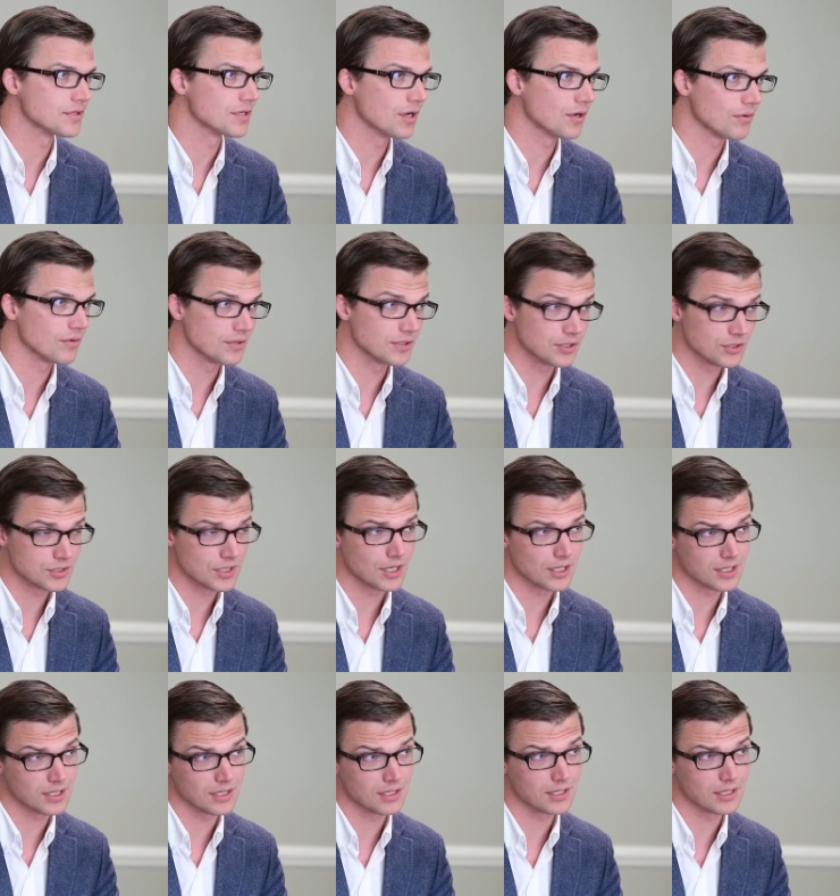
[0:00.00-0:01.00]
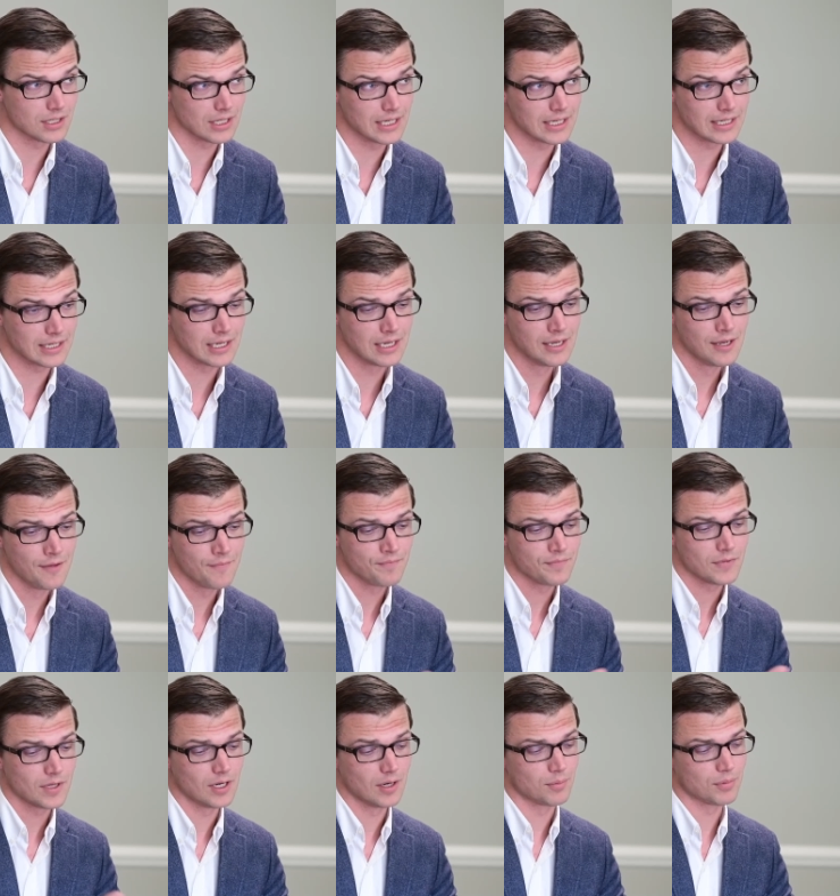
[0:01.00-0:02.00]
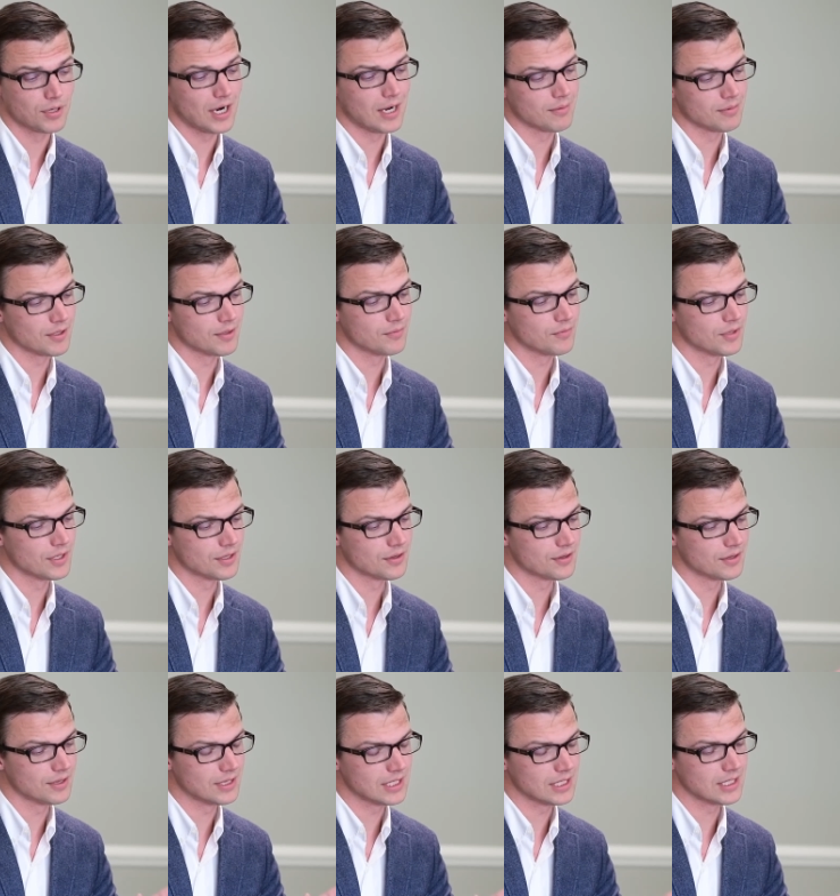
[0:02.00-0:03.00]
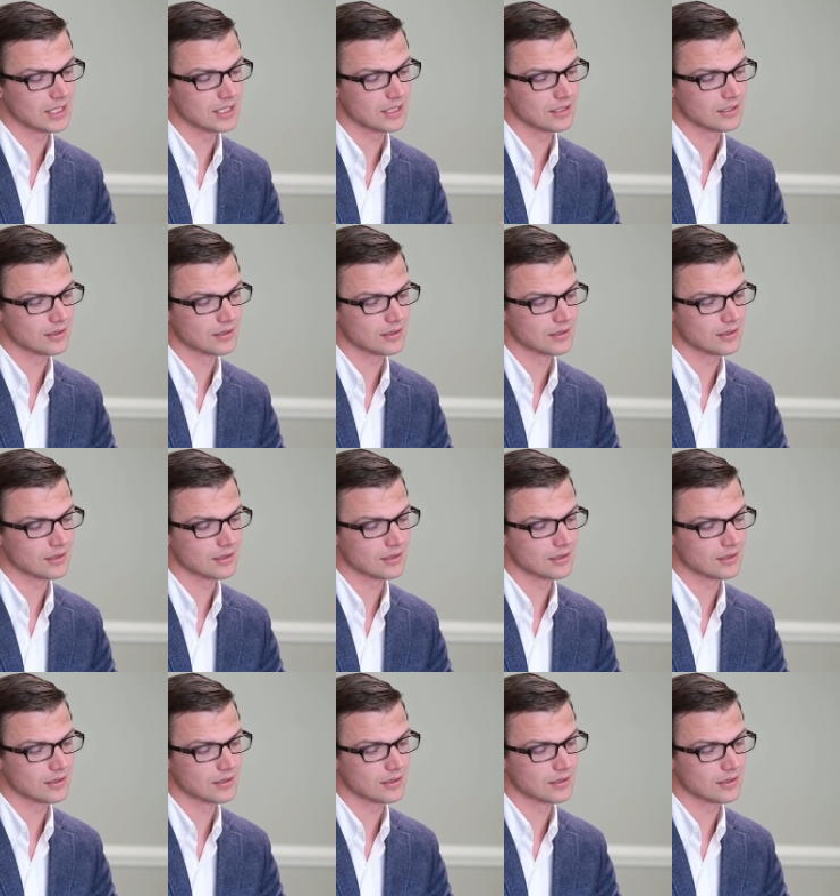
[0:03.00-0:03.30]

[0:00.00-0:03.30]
So you're talking like a problem with the